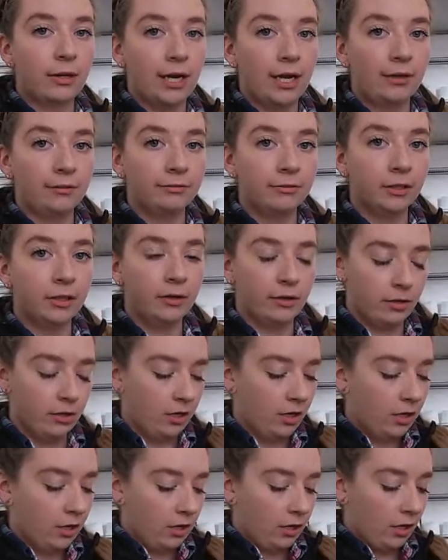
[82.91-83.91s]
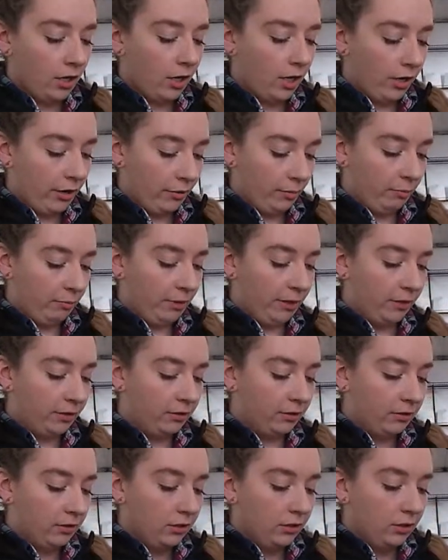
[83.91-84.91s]
heifer, uh, but
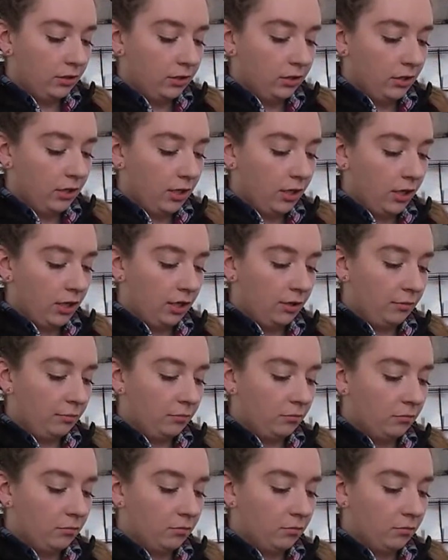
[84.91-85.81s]
um,